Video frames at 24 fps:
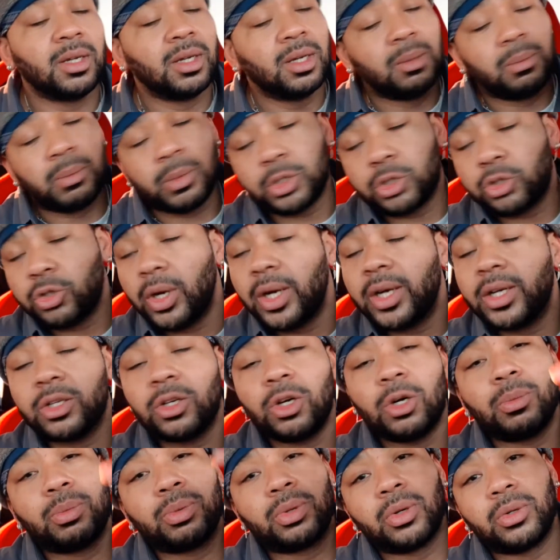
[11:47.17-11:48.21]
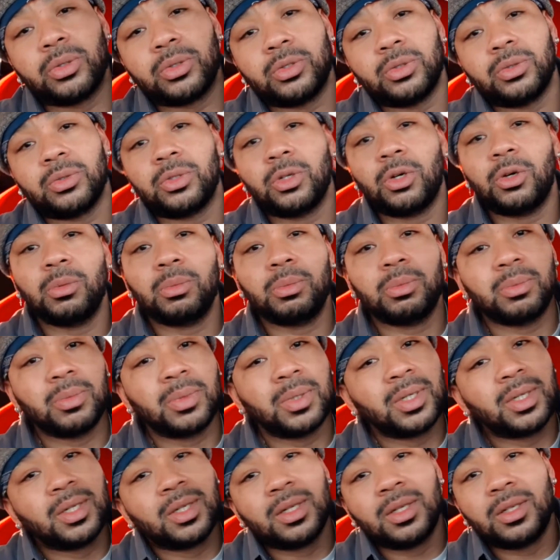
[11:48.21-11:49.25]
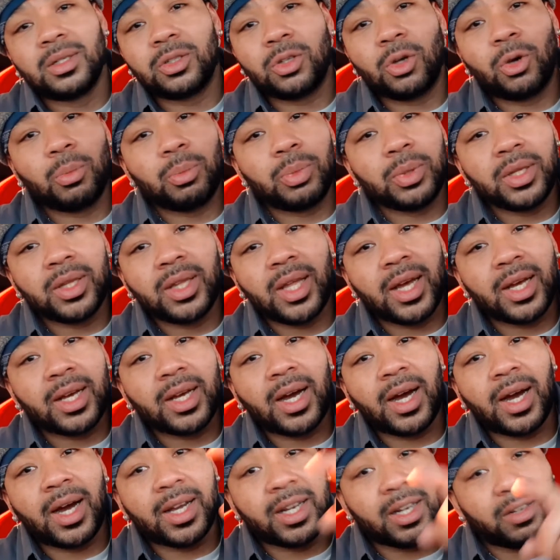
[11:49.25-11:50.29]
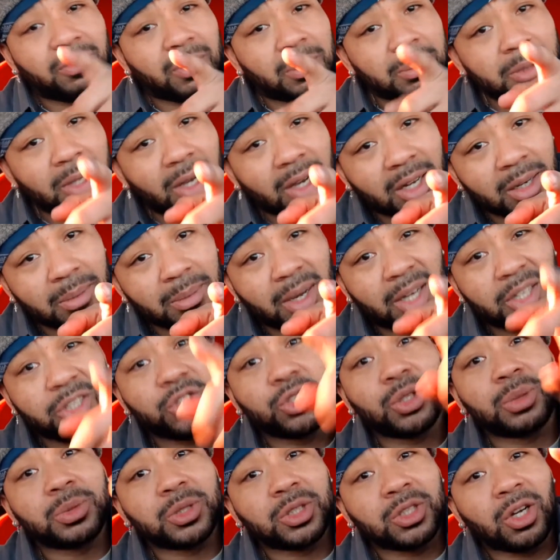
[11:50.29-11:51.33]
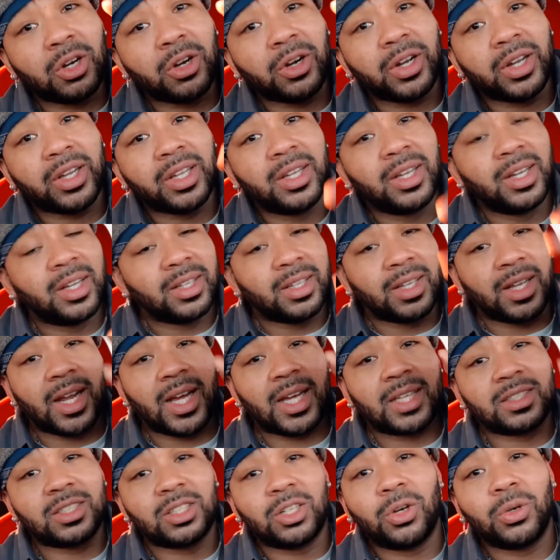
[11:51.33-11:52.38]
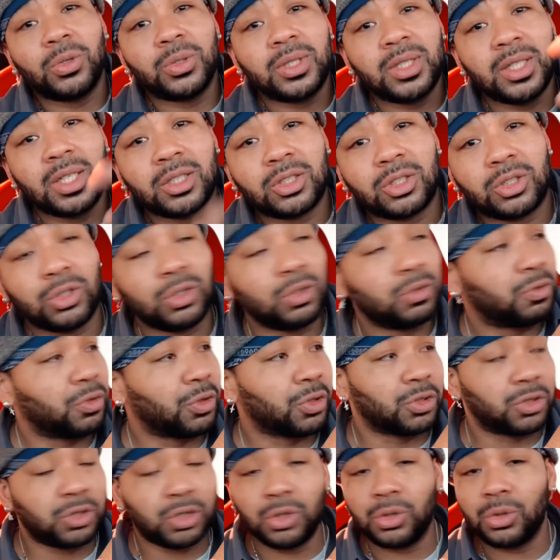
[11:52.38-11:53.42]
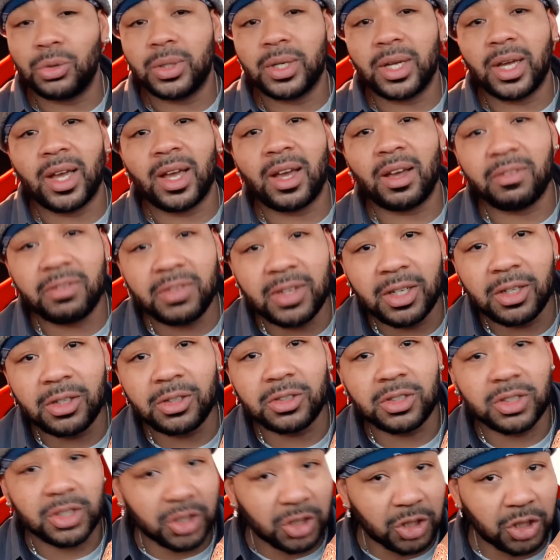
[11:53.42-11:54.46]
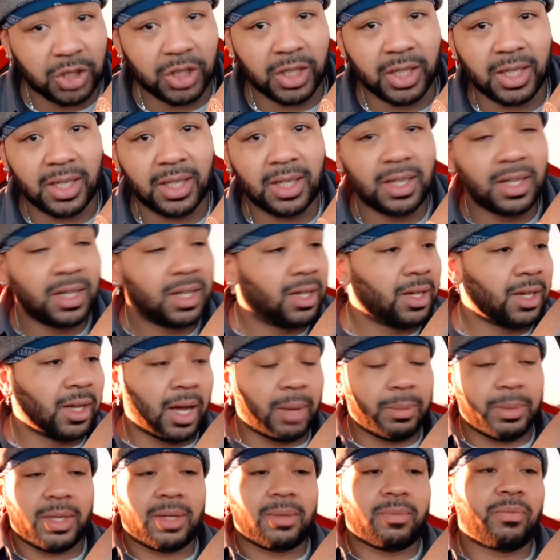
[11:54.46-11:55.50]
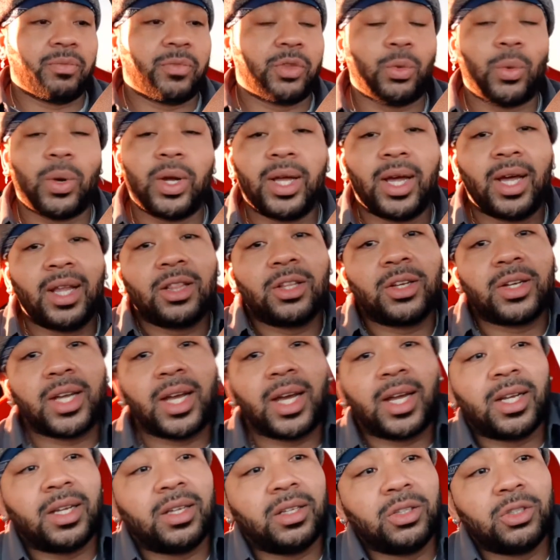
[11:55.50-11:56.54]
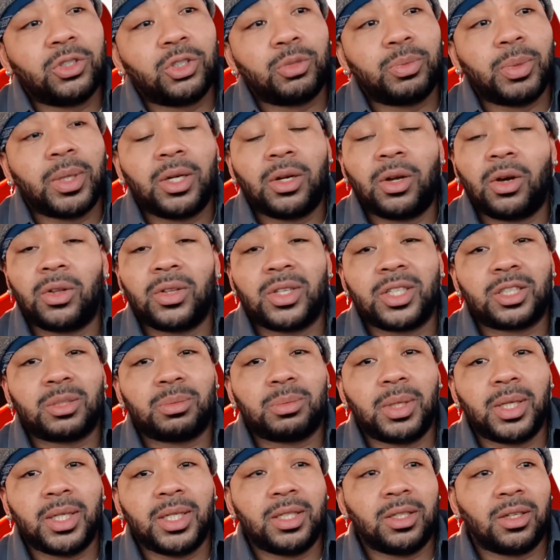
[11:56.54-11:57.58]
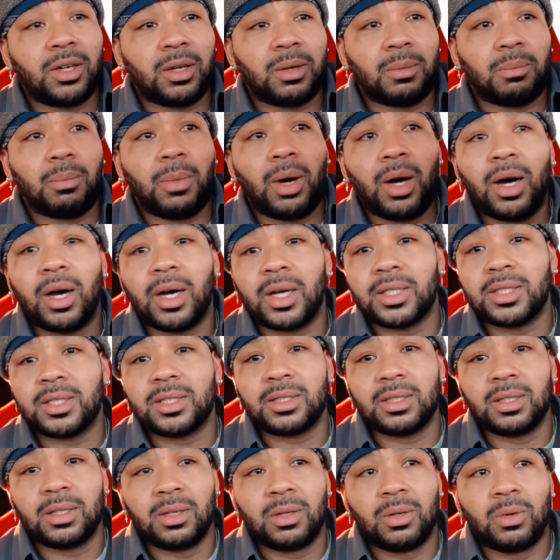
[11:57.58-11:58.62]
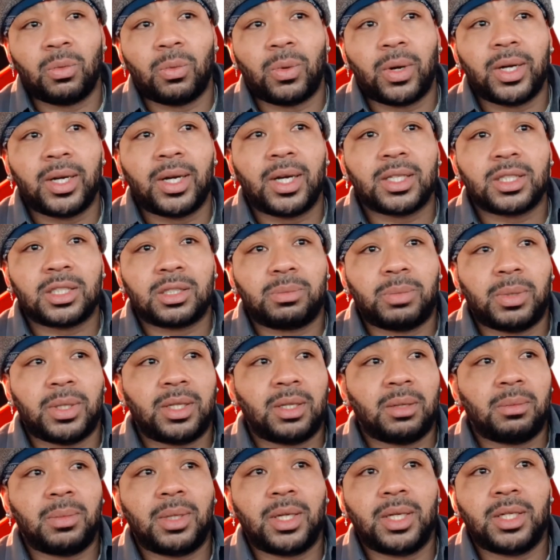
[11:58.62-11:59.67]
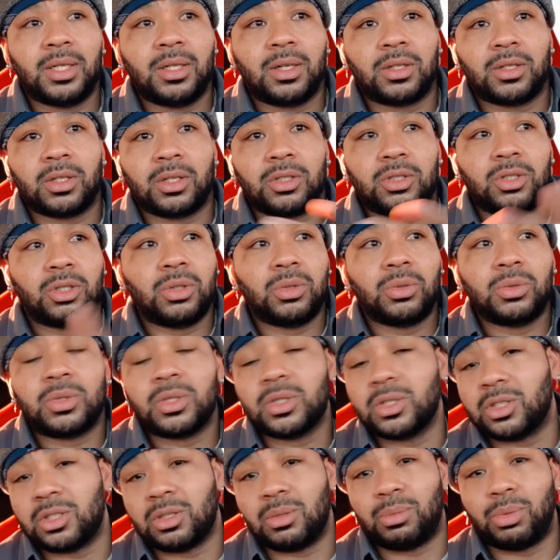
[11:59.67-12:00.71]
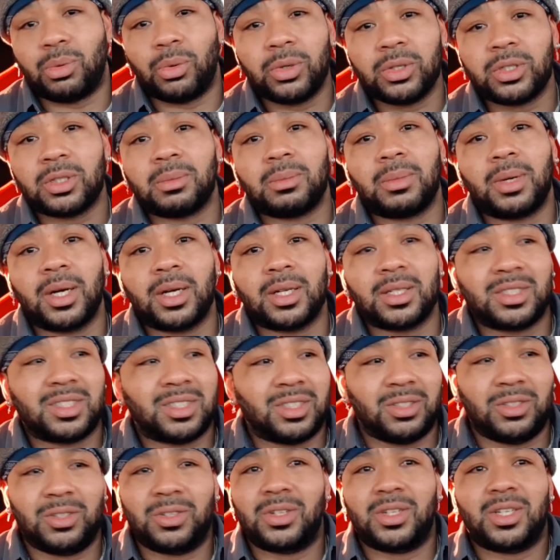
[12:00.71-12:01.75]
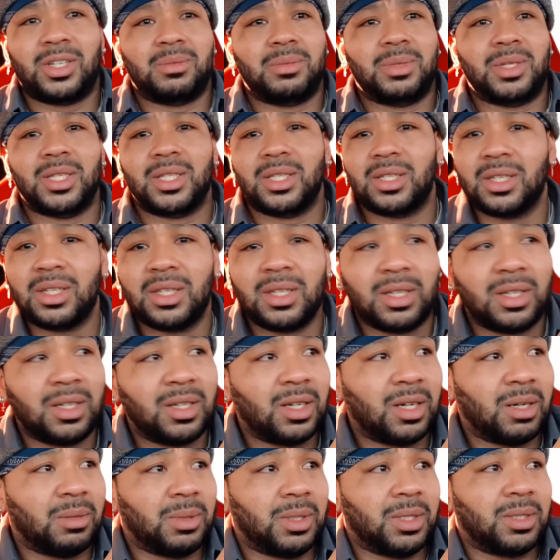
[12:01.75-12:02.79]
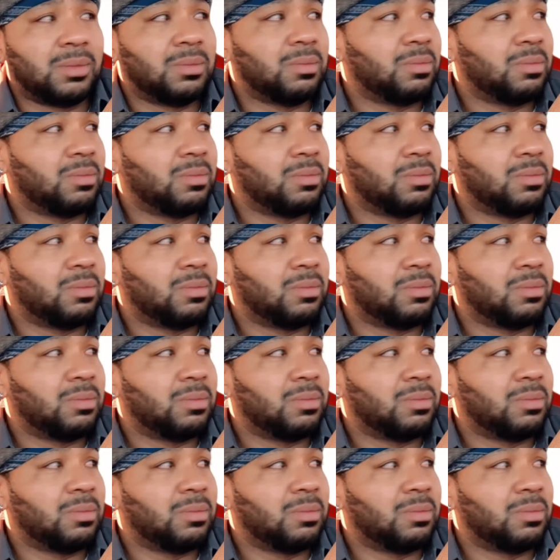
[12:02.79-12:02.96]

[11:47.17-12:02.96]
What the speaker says: but try to go pro tune. Don't be that guy, and if I'm talking about you, I'm sorry, that has an OTS tune for 2.5 years and shit. I mean, the way I look at it, you spend all this money on mods, why not spend the money on the tune to support the mods? You know what I mean? I mean,